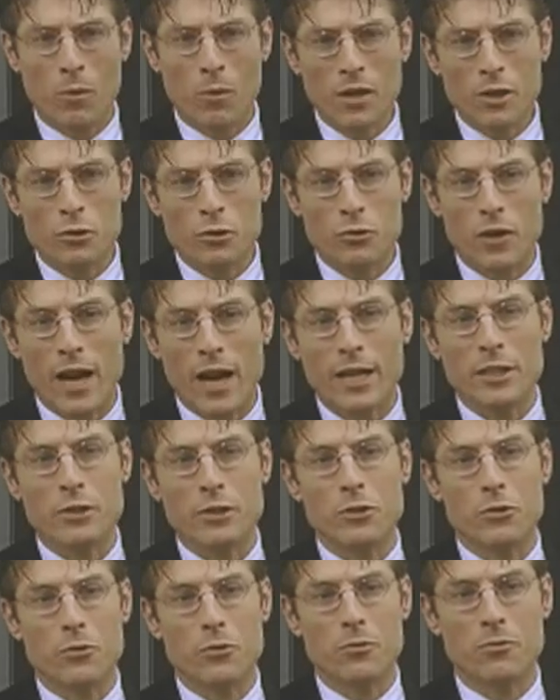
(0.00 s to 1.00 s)
What
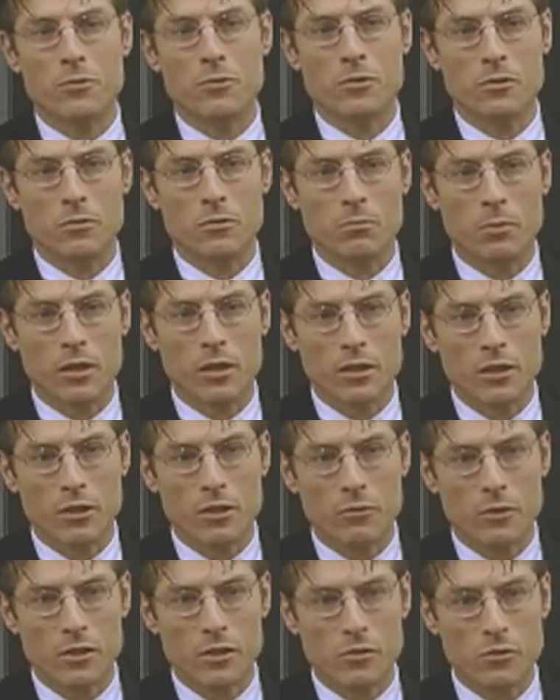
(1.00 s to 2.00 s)
attracted you to
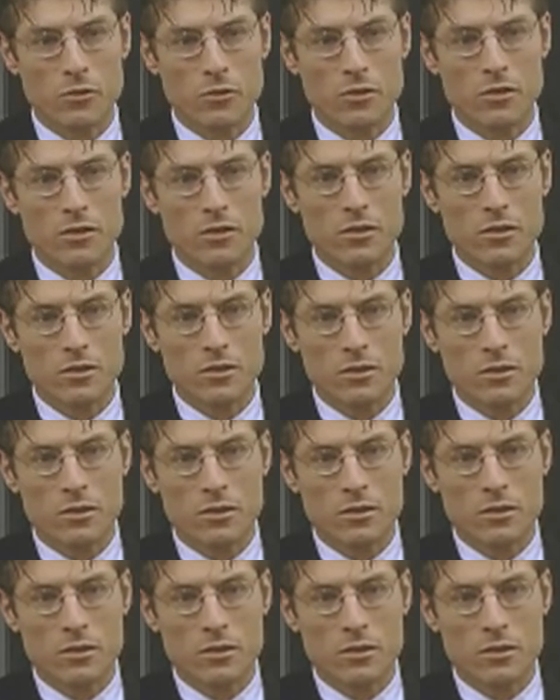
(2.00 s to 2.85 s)
Buccaneer Resources?